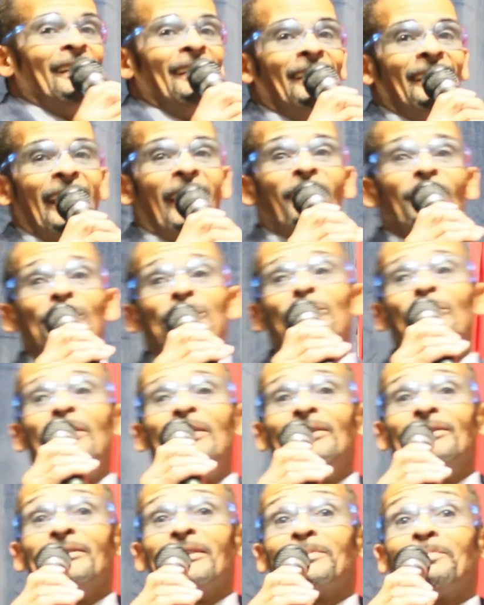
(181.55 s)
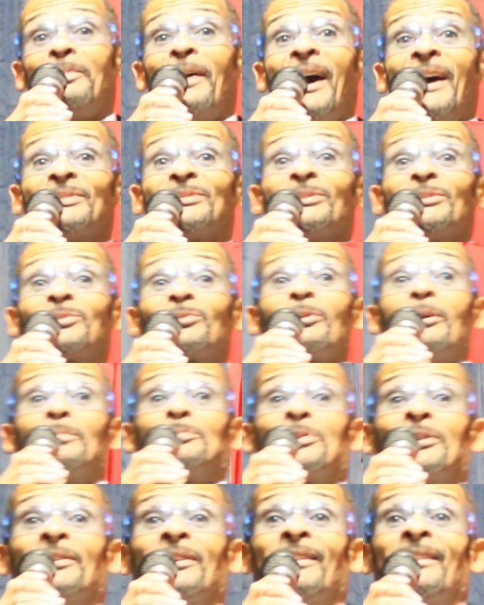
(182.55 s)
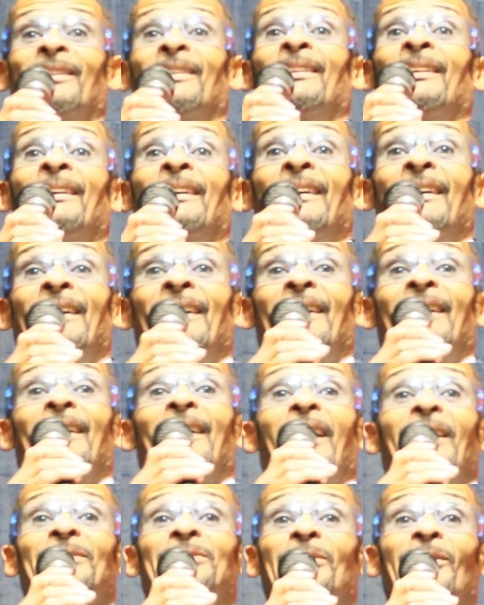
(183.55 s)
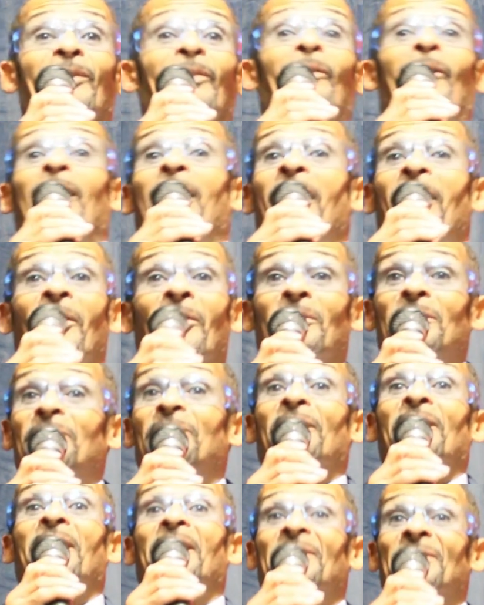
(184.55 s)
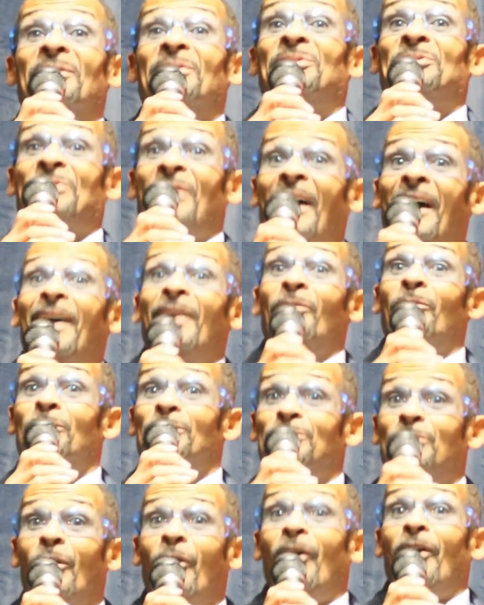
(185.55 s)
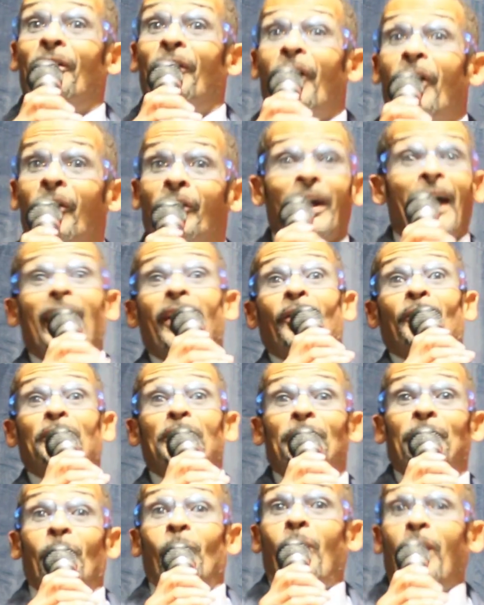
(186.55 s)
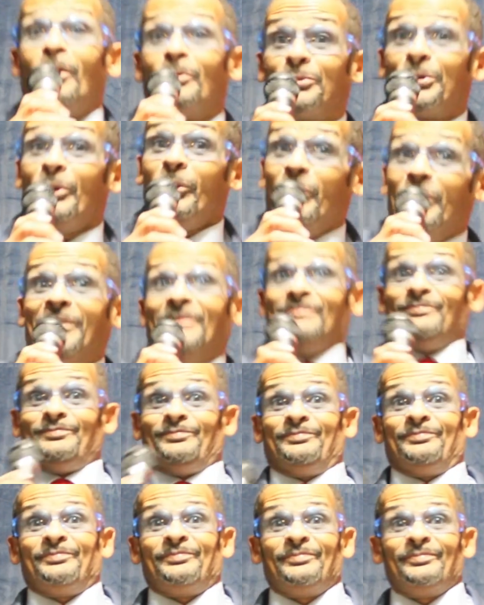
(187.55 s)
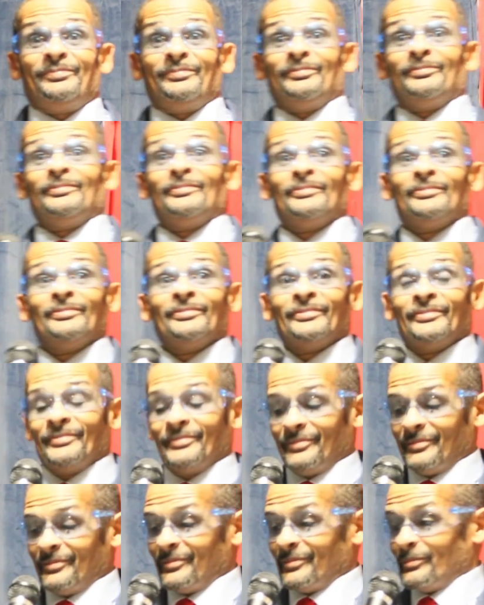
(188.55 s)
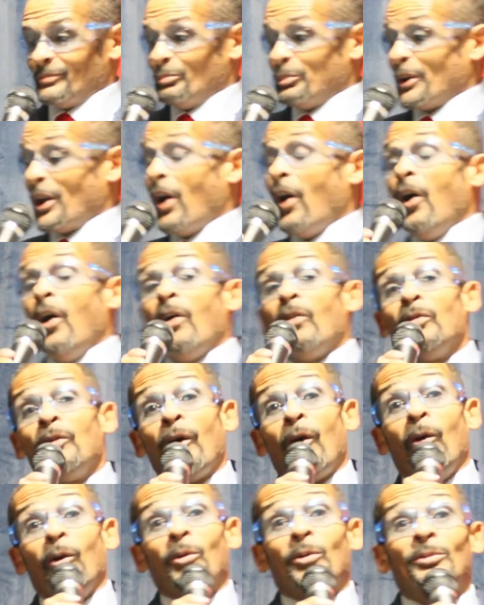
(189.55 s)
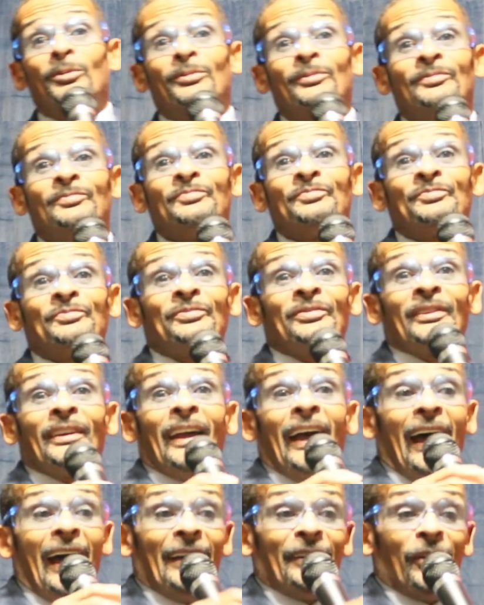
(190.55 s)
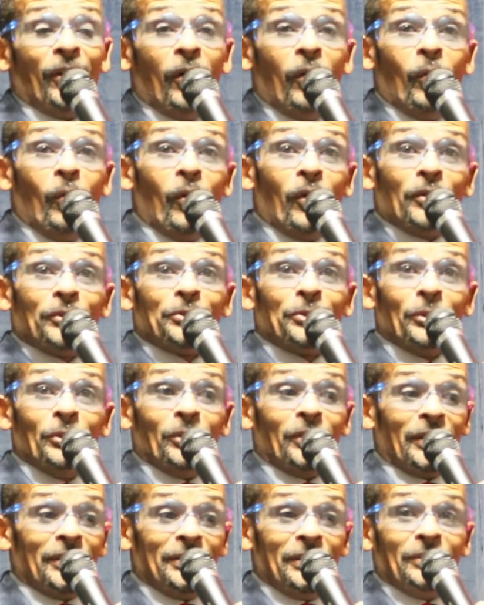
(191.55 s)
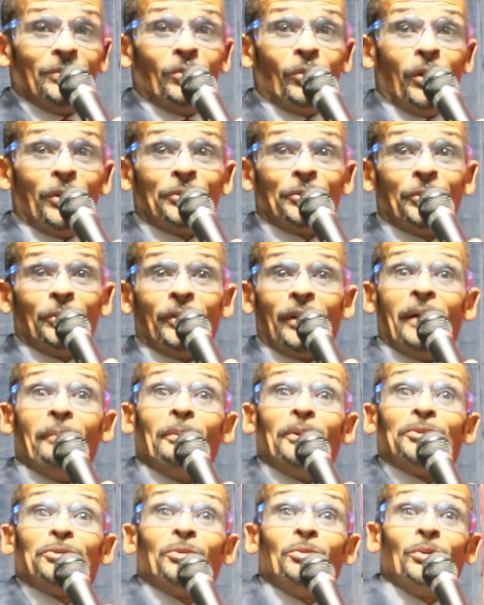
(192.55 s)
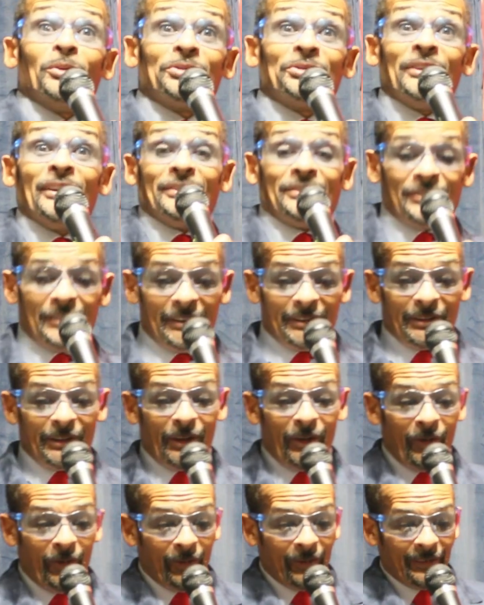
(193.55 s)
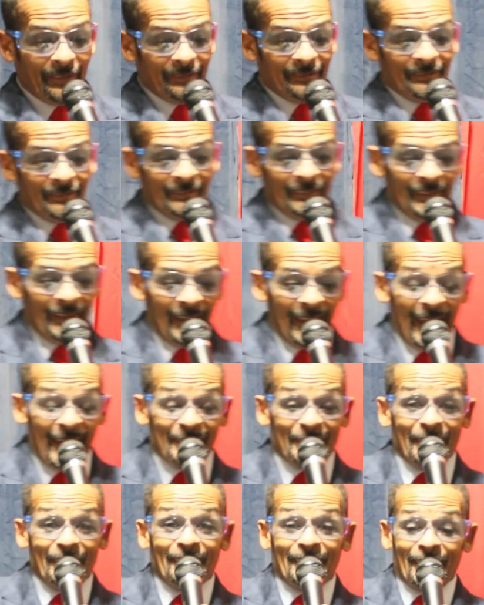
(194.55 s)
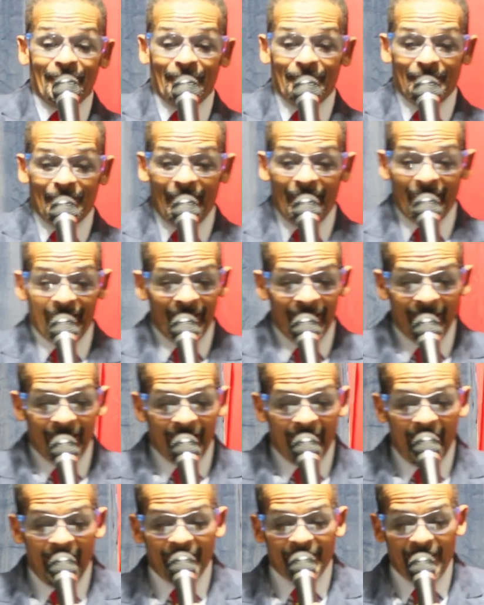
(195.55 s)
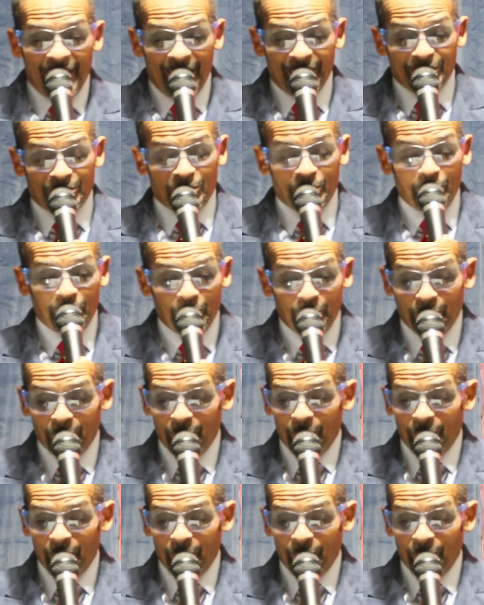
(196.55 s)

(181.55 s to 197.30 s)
and I was reading this passage scripture, and I said, Lord, I don't even understand what's going on. I don't even want to do it. But although I don't want to do it, I didn't want to do it, I'm going to do what thus said the Lord. At the end of the day, I can't do